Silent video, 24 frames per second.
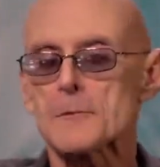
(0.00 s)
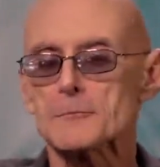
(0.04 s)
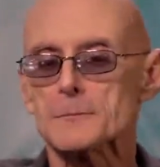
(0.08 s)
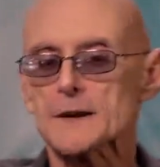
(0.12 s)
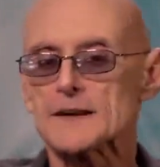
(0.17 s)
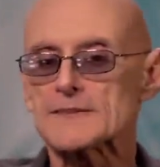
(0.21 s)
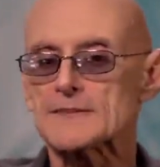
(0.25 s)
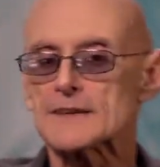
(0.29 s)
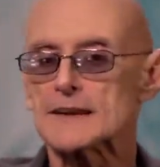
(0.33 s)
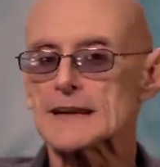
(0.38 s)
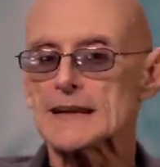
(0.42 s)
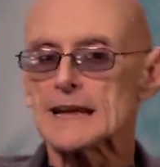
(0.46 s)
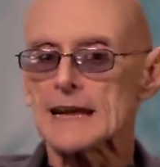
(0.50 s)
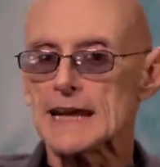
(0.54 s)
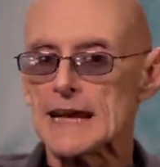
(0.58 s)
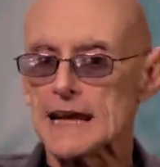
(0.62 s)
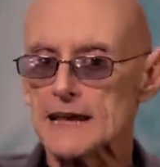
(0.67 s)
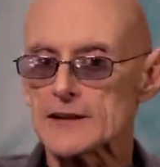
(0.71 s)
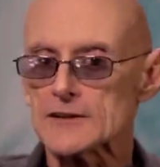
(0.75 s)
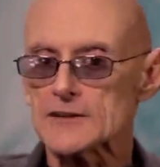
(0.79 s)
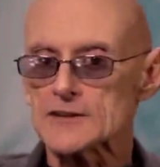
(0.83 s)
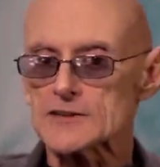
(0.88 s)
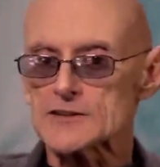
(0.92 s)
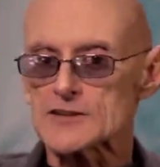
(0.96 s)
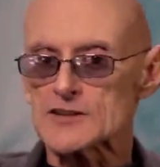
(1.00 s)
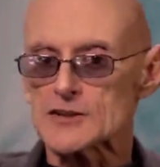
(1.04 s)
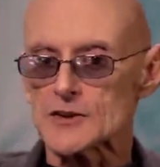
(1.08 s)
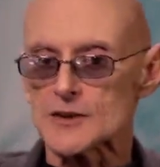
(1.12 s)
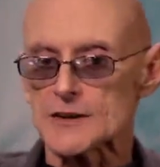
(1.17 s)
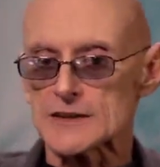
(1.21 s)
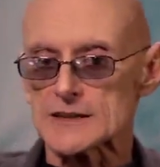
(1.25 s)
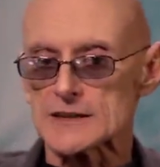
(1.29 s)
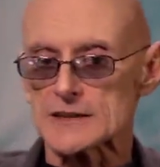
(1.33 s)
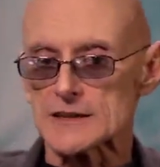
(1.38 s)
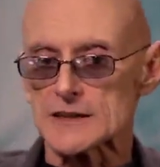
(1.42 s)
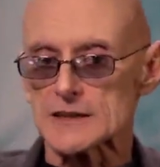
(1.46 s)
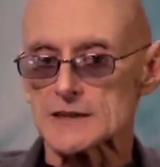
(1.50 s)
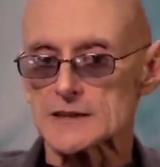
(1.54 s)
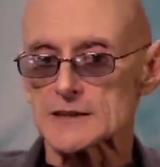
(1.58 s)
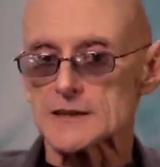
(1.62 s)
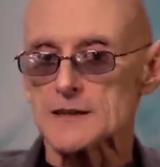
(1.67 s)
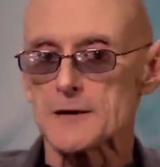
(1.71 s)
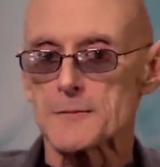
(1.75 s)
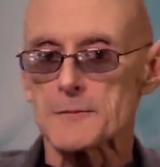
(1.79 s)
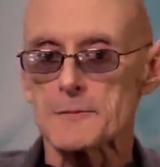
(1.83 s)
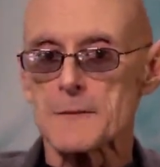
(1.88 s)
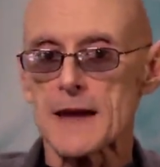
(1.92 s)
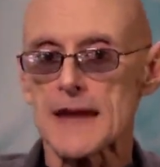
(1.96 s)
but the inner choices
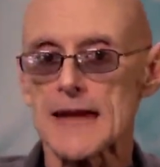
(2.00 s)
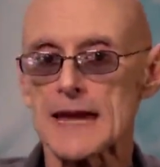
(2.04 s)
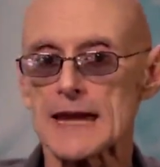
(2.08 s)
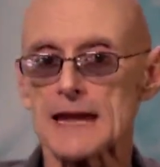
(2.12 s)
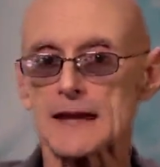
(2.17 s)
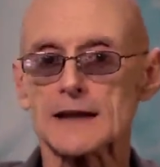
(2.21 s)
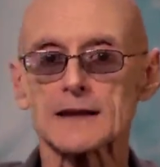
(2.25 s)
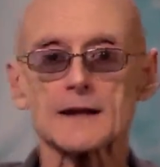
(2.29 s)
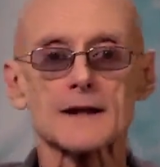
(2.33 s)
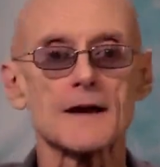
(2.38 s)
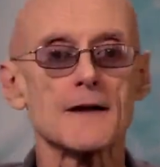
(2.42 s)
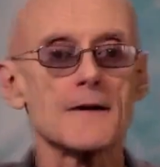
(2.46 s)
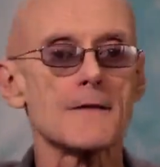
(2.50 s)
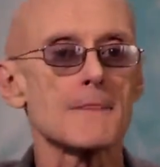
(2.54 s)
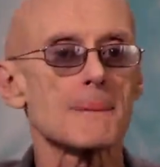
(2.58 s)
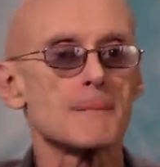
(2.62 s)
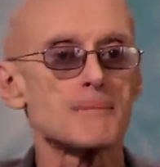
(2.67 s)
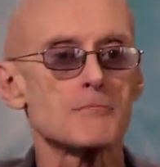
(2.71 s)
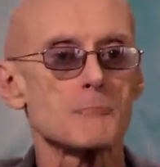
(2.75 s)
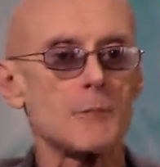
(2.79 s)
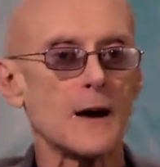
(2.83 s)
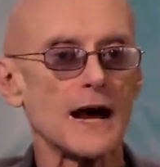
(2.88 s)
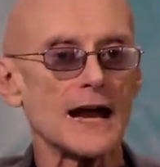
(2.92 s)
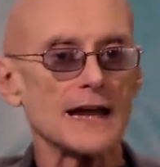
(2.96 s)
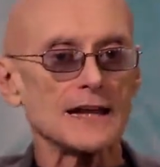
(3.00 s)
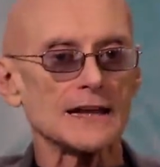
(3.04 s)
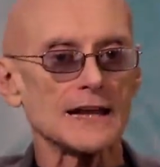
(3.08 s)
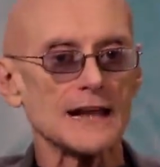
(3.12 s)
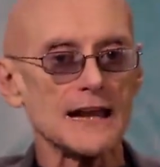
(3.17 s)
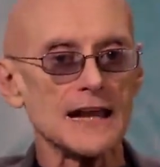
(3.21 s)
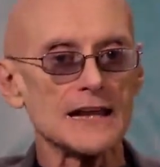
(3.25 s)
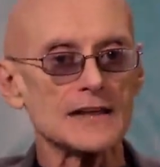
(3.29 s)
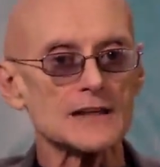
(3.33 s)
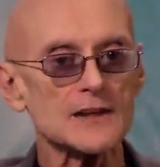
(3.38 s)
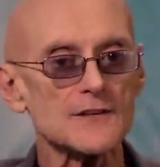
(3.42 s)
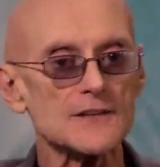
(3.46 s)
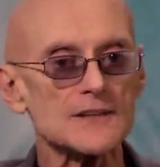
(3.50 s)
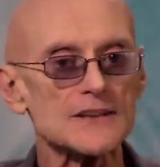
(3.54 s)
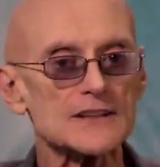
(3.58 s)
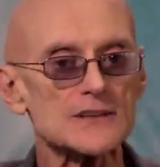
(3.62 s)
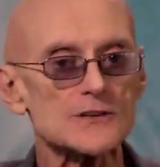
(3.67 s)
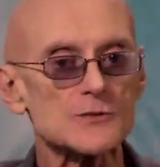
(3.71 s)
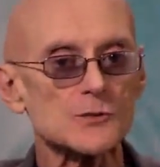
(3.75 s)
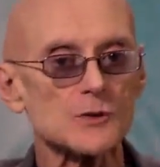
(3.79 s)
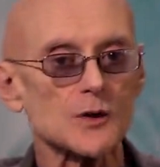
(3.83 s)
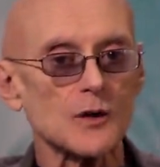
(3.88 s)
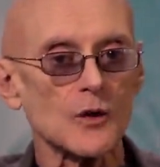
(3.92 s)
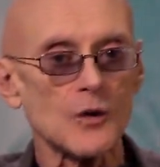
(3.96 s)
made by an
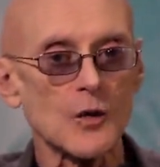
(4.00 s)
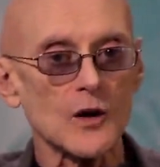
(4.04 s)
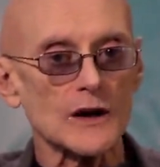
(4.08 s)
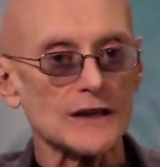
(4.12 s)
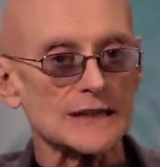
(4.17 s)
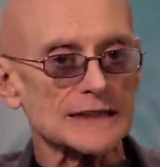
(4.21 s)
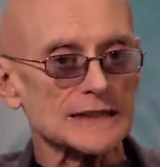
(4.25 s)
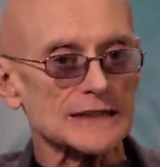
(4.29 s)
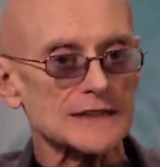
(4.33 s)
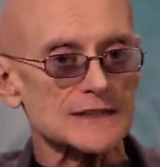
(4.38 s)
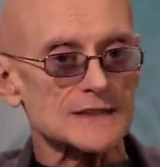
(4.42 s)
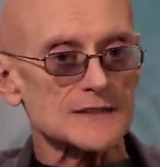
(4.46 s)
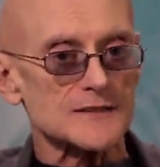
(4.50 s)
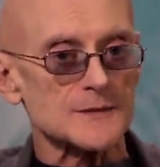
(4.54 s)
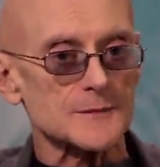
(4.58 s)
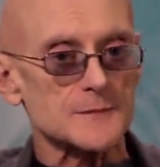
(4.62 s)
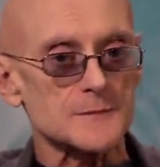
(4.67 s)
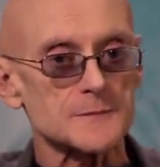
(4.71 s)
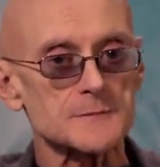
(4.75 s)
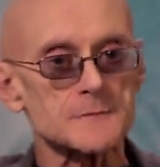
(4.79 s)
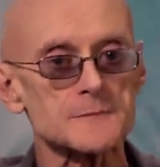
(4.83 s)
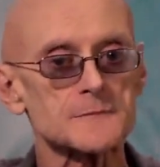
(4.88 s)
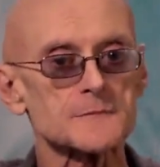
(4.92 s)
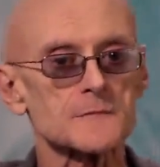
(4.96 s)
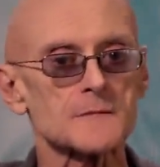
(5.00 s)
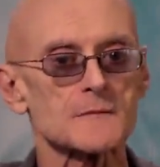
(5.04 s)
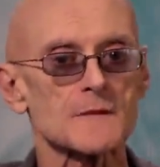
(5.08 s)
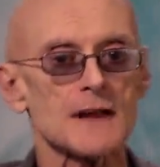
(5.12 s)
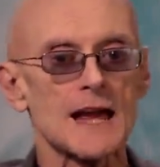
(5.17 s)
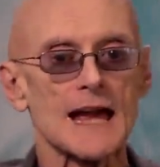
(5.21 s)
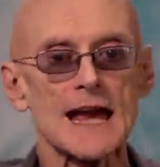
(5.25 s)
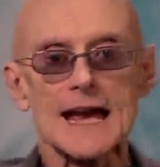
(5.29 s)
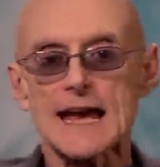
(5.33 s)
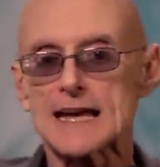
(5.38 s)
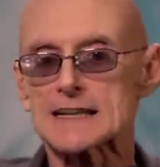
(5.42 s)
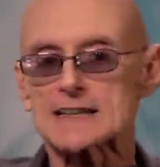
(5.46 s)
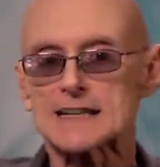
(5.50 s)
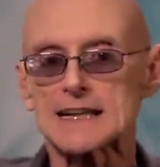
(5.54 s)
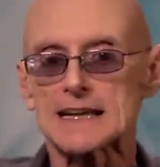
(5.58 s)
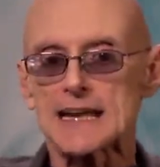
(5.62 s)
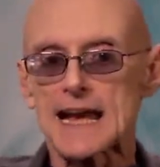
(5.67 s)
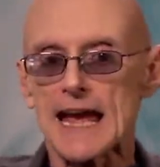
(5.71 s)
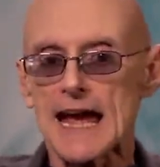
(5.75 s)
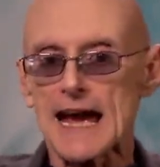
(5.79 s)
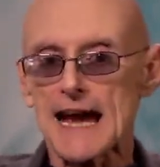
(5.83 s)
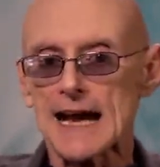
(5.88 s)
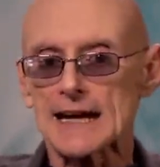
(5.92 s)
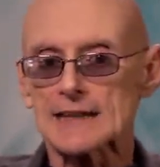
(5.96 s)
individual organism as it
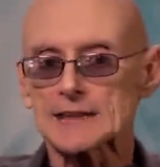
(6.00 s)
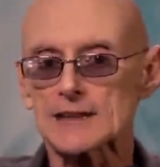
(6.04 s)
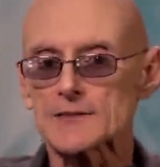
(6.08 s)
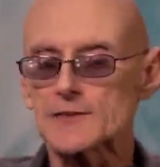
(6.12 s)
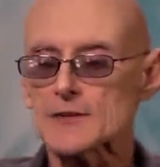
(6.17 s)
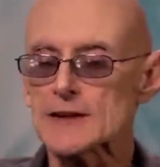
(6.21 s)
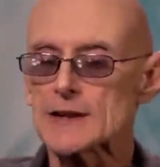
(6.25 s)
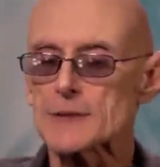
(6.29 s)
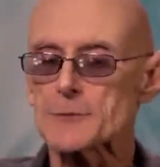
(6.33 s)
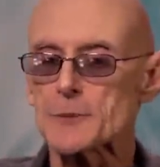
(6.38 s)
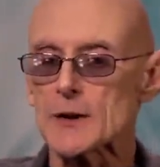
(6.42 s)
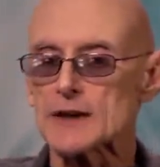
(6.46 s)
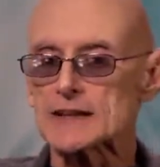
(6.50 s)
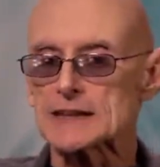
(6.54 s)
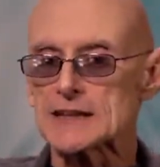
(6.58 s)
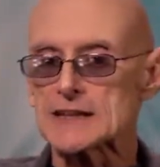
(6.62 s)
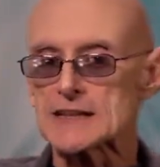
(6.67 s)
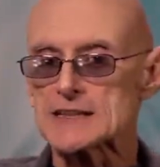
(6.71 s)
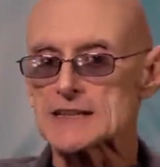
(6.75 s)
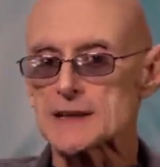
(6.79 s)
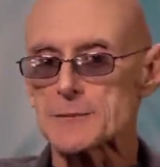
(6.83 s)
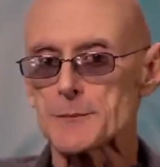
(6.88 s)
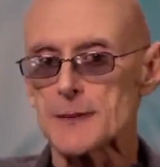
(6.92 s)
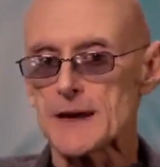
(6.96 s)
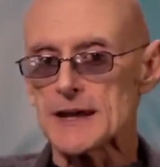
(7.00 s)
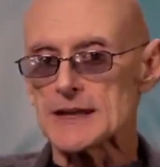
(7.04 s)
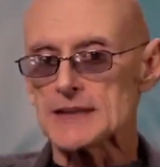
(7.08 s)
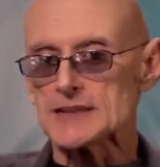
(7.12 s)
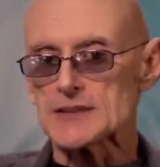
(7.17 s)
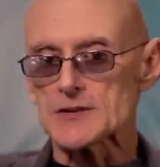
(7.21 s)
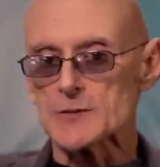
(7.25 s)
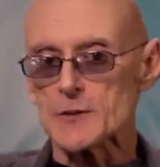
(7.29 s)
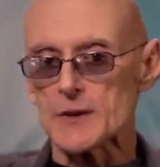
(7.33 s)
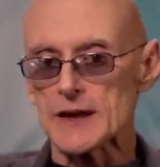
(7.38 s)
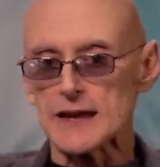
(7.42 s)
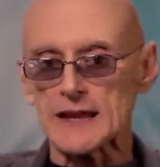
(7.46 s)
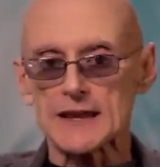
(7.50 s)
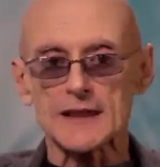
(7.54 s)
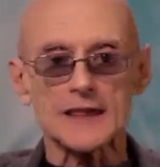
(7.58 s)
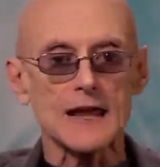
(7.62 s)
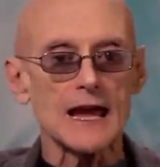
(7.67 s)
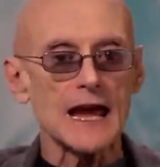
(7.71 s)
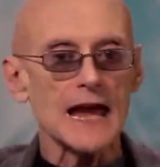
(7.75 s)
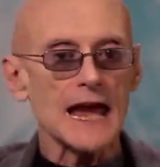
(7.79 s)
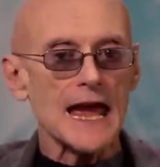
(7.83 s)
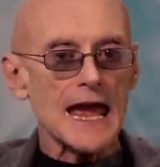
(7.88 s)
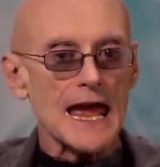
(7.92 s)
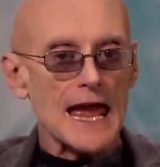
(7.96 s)
actively participates with
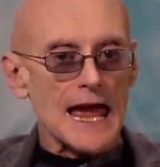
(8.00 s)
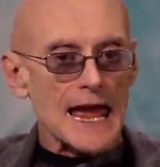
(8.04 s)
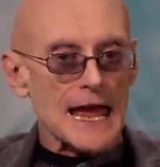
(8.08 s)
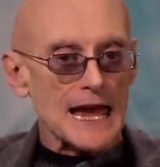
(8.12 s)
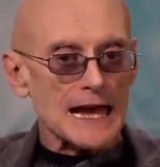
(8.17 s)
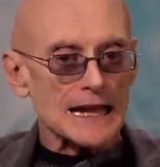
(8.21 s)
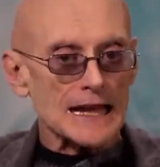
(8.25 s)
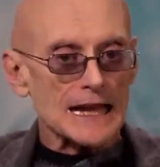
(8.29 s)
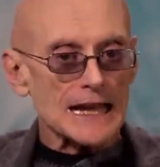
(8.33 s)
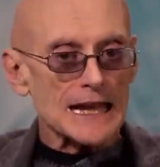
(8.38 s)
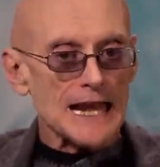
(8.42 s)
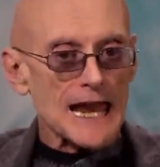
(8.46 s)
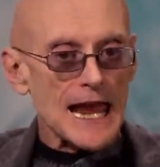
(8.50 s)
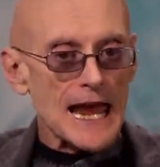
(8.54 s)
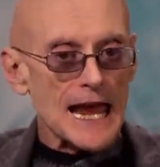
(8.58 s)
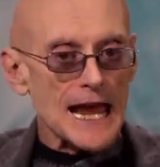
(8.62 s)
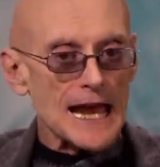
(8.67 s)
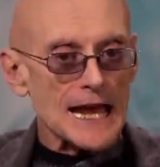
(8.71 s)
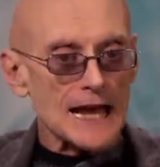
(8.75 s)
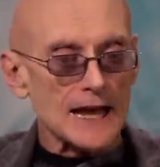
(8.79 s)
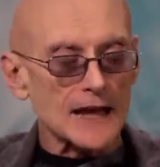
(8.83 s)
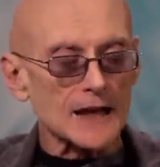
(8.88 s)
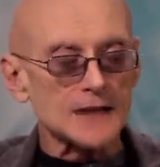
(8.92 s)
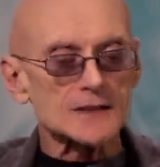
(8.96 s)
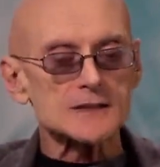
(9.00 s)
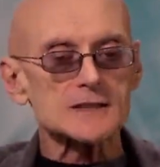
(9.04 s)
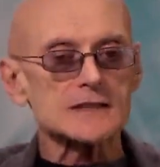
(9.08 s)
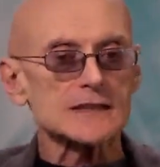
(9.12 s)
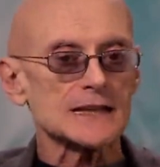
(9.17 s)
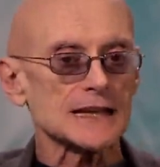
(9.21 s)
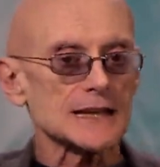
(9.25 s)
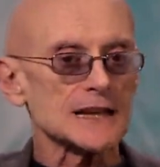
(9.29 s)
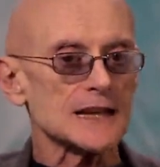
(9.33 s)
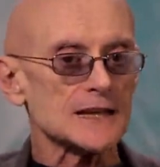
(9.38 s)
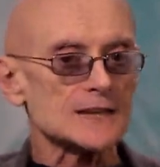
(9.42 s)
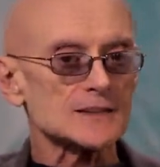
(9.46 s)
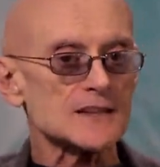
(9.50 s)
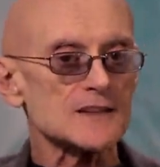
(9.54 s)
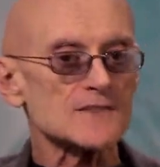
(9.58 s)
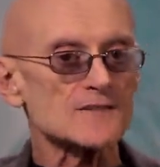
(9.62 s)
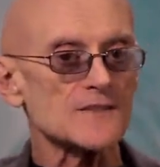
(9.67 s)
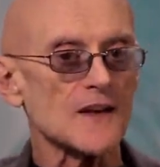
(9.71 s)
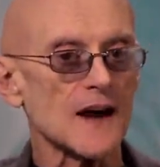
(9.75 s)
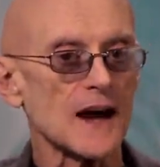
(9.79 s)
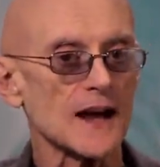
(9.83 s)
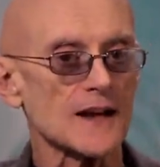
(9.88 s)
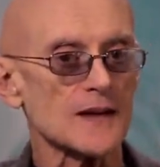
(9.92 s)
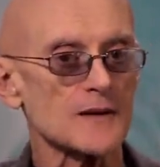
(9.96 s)
and enacts its
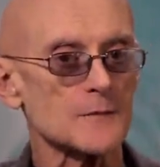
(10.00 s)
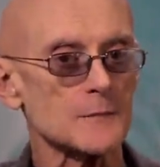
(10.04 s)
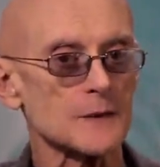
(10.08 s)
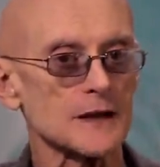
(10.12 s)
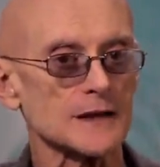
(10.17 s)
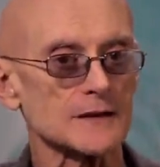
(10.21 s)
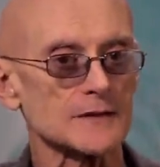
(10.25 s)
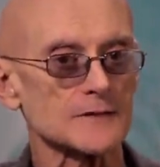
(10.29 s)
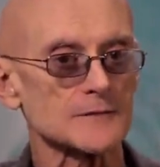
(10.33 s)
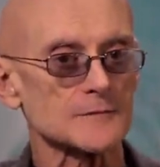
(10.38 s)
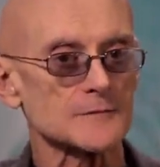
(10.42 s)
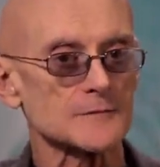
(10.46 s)
environment.